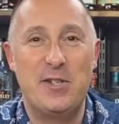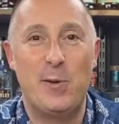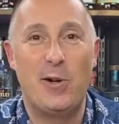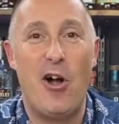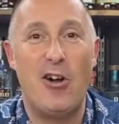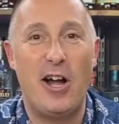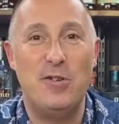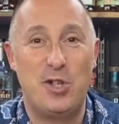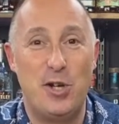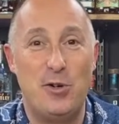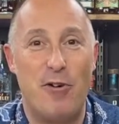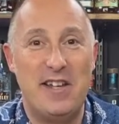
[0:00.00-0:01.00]
So I can't go
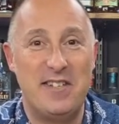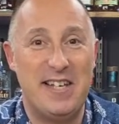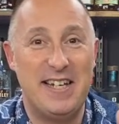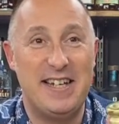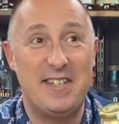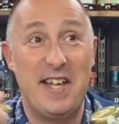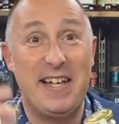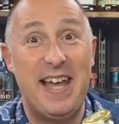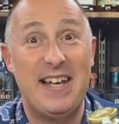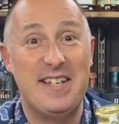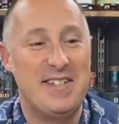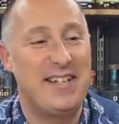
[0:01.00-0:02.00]
too crazy and say
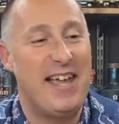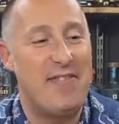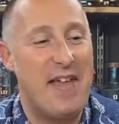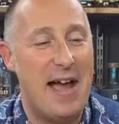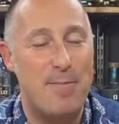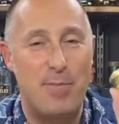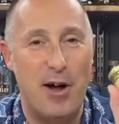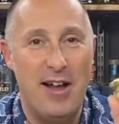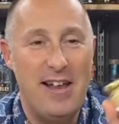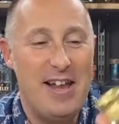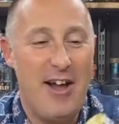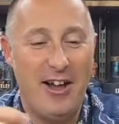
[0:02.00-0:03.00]
get this and get that. But
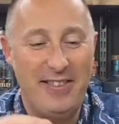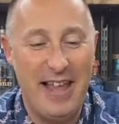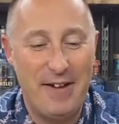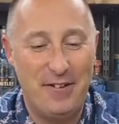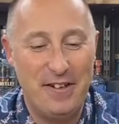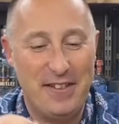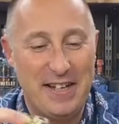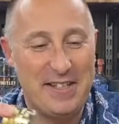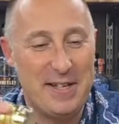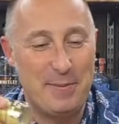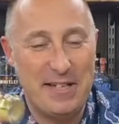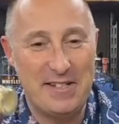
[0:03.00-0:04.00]
I definitely think
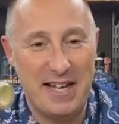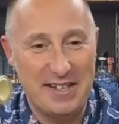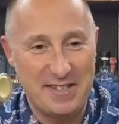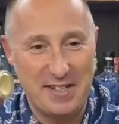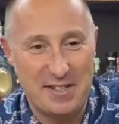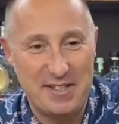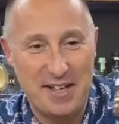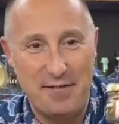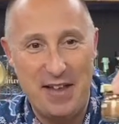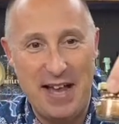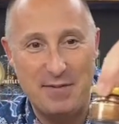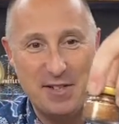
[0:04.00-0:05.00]
some of these glitters, if
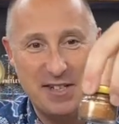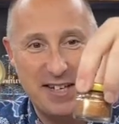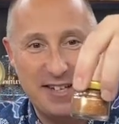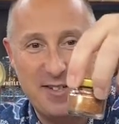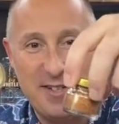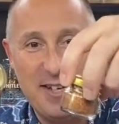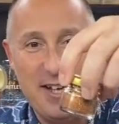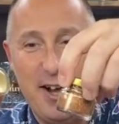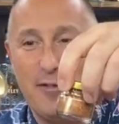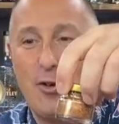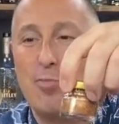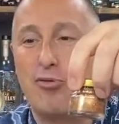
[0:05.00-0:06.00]
you haven't seen this,
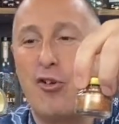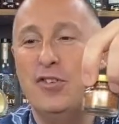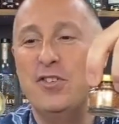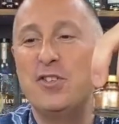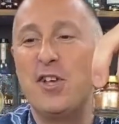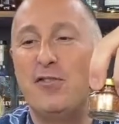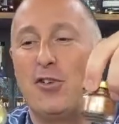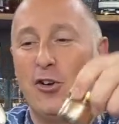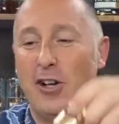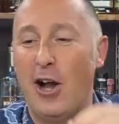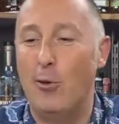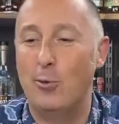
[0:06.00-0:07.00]
I've got bronze, I've got
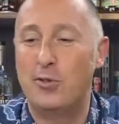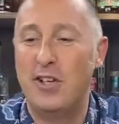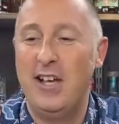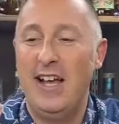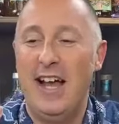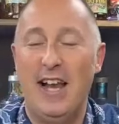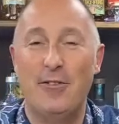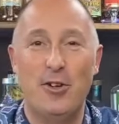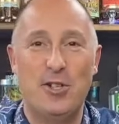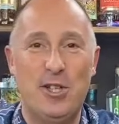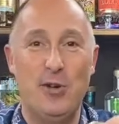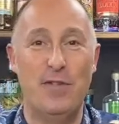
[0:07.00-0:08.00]
gold, and I've got
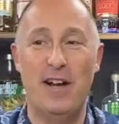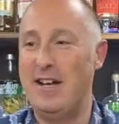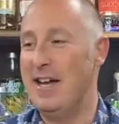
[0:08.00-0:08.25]
silver.